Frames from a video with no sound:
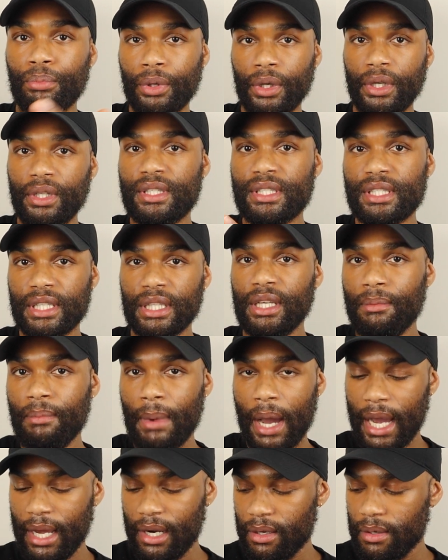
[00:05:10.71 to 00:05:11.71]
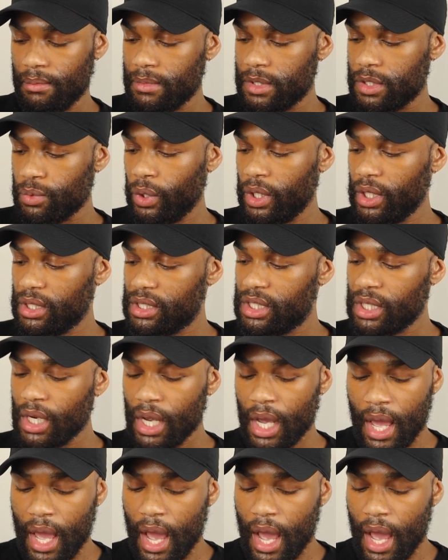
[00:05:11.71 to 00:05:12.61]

pretty slim items, which